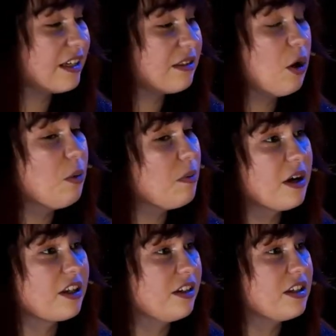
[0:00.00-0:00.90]
the open
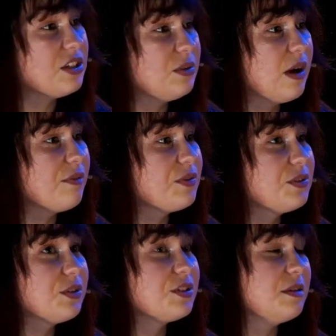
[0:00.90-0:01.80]
mic nights do have
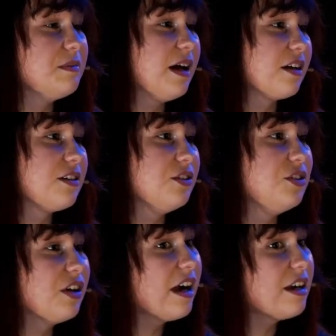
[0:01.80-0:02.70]
such an impact on
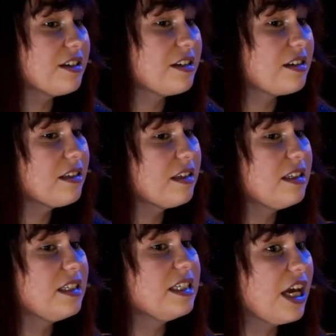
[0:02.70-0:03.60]
young artists
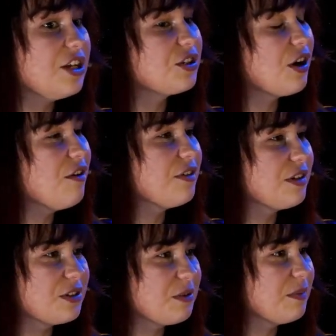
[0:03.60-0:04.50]
to get your
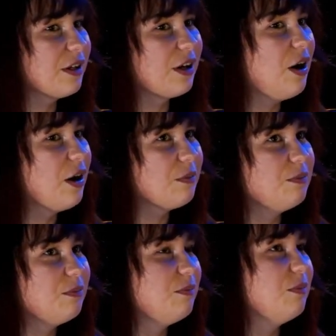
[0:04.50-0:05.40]
confidence up, and I
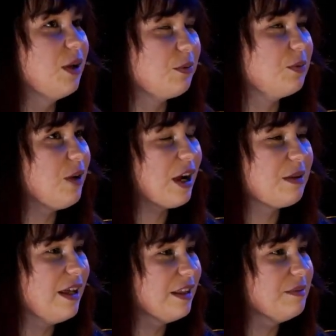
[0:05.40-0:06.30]
would
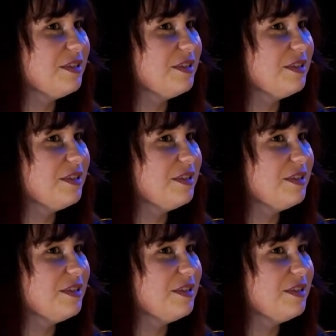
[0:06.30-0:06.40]
recommend them to